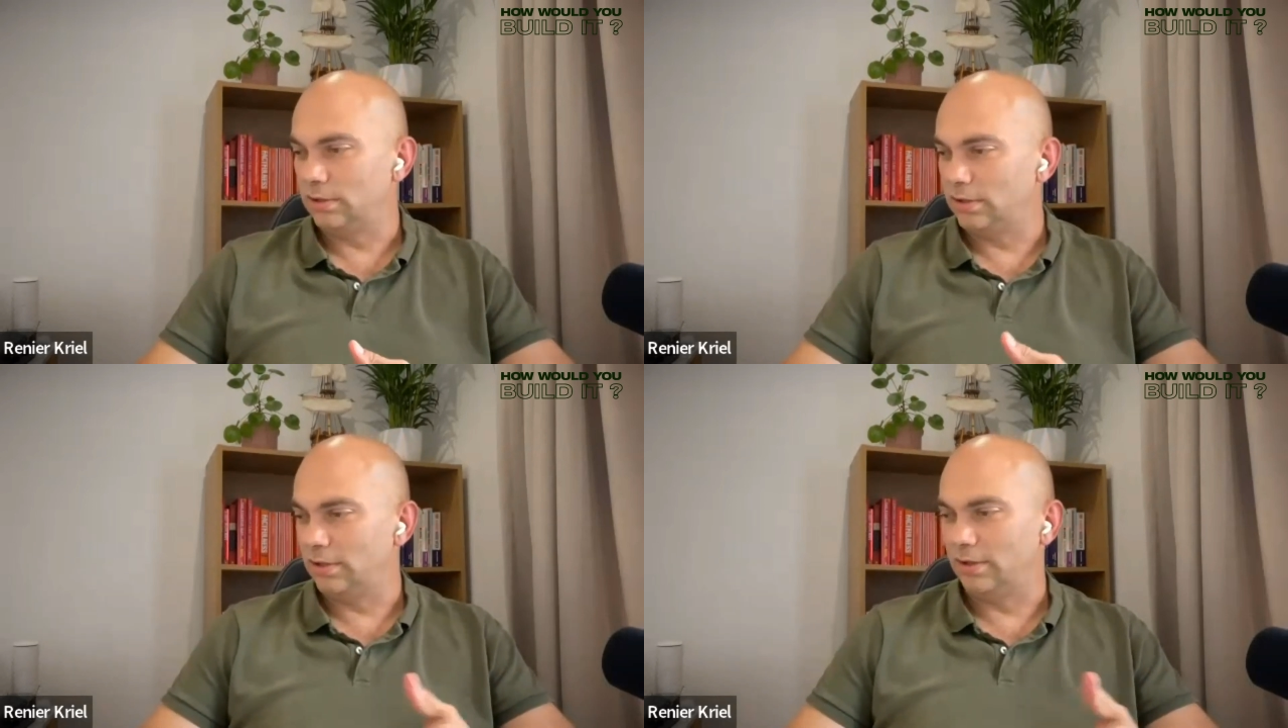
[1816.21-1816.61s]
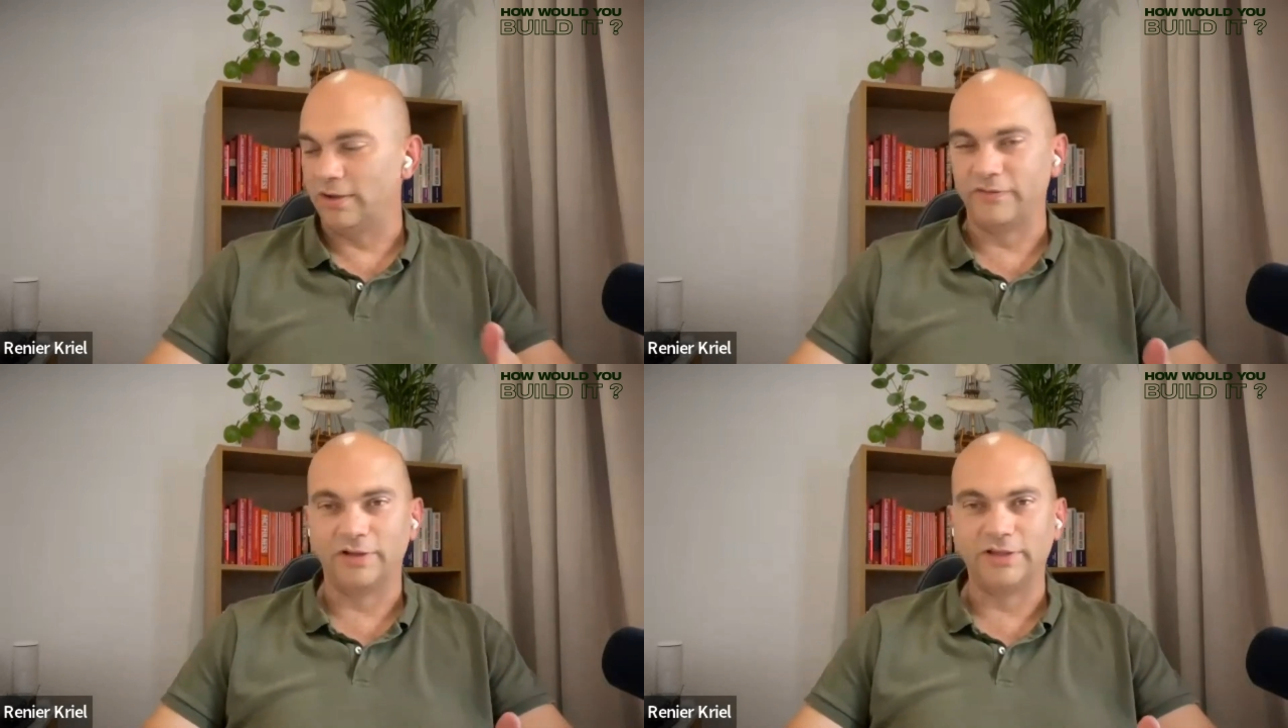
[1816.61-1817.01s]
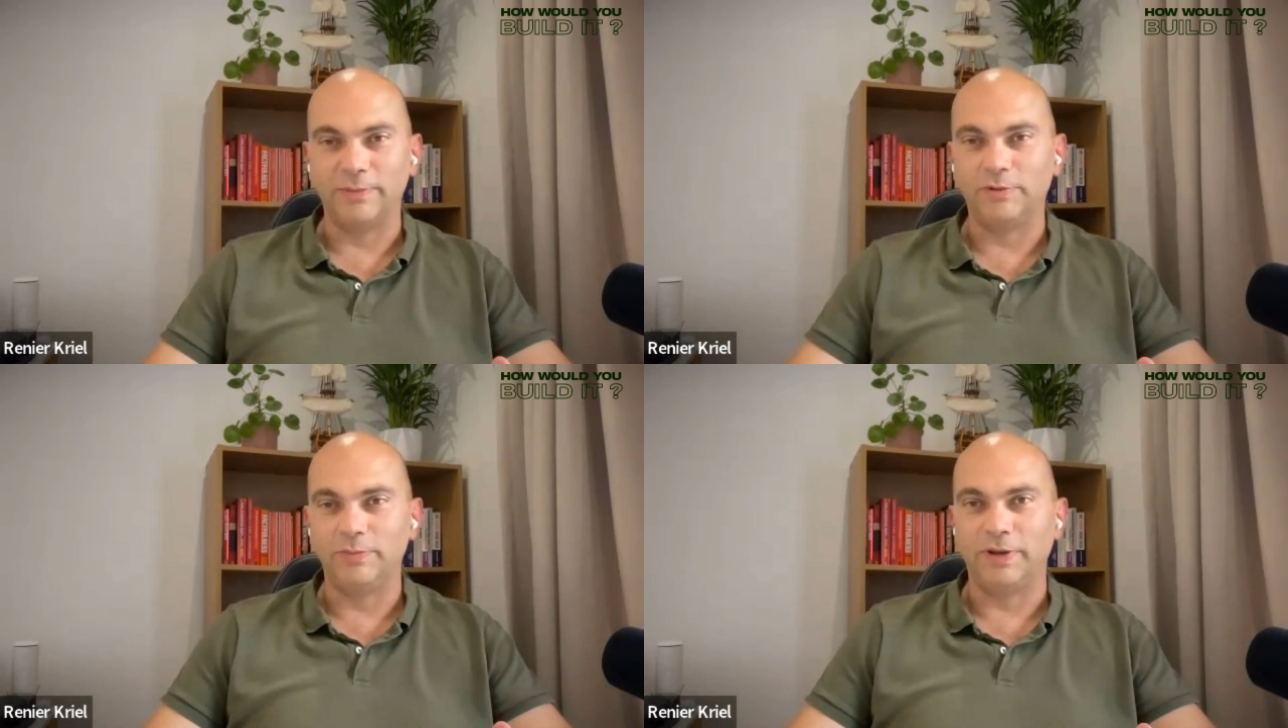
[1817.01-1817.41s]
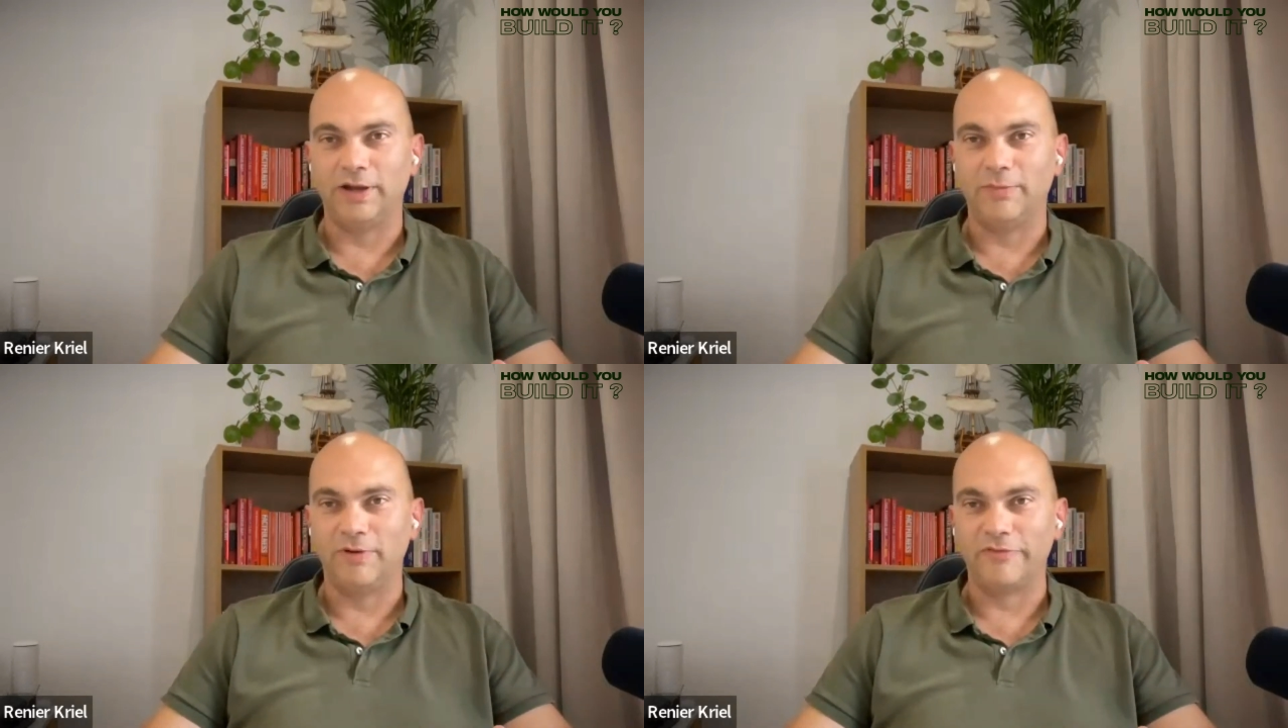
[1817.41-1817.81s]
I've got tap to
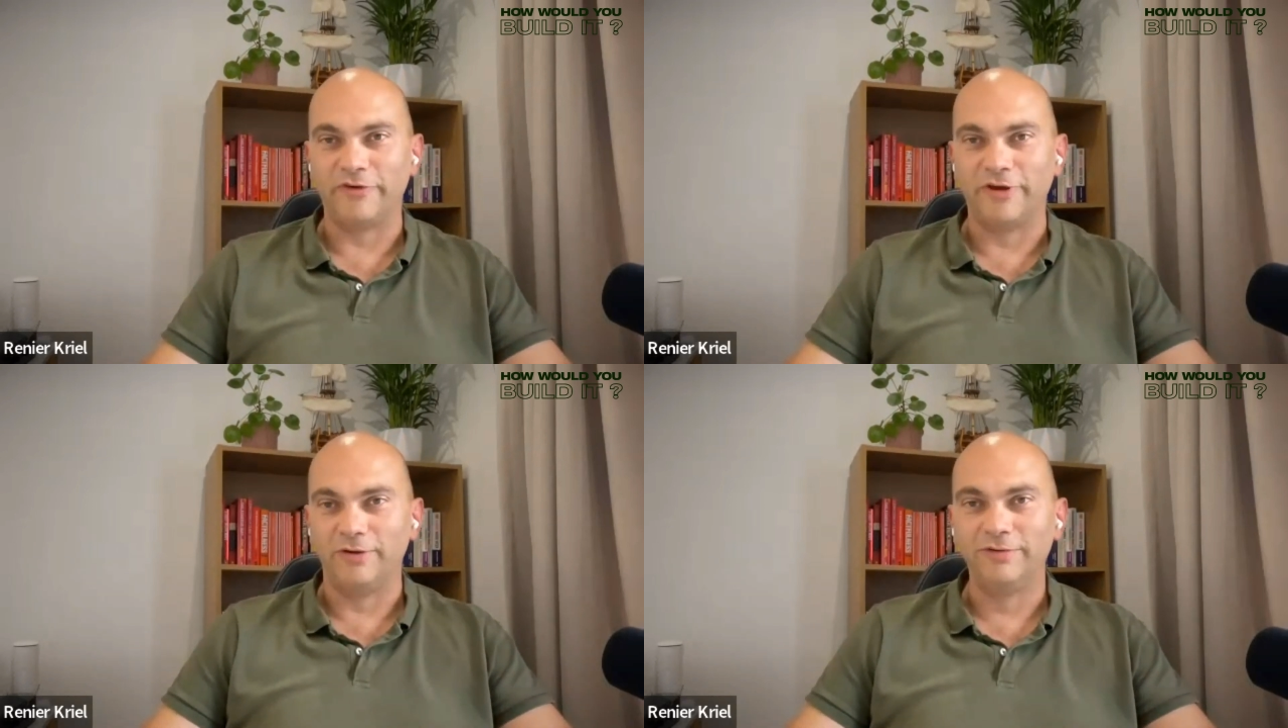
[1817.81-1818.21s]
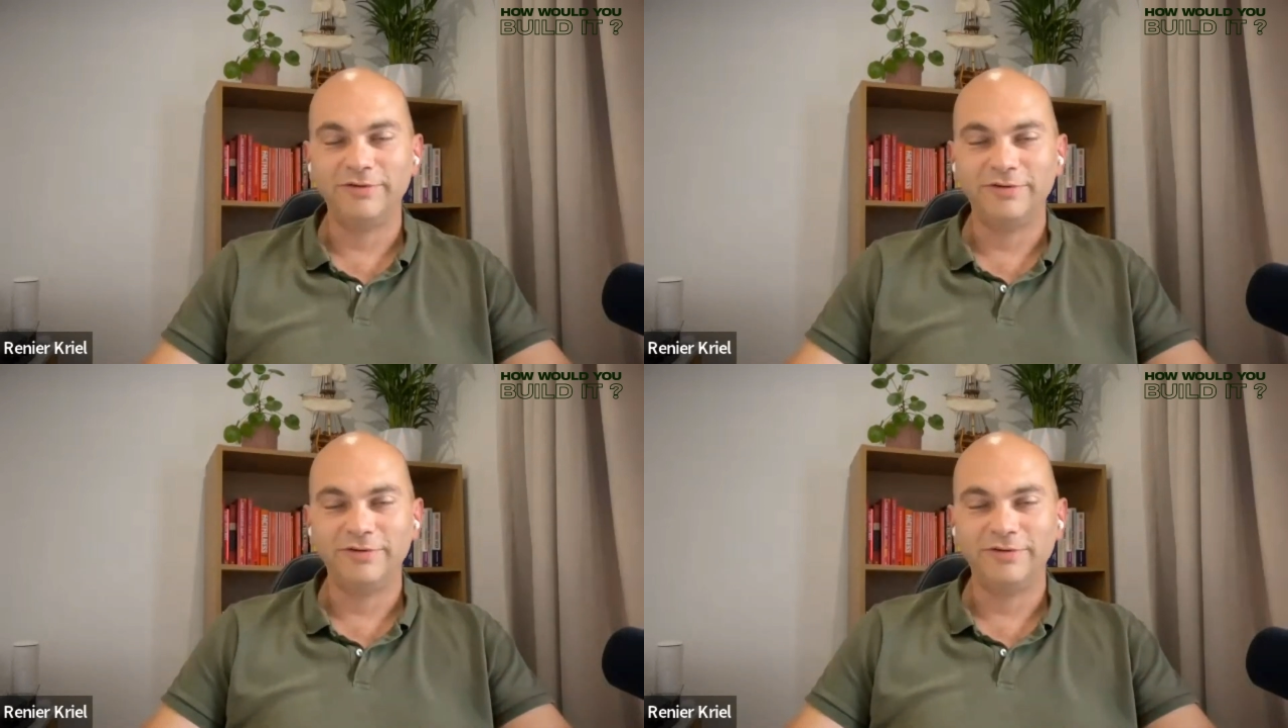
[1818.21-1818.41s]
pay on my phone.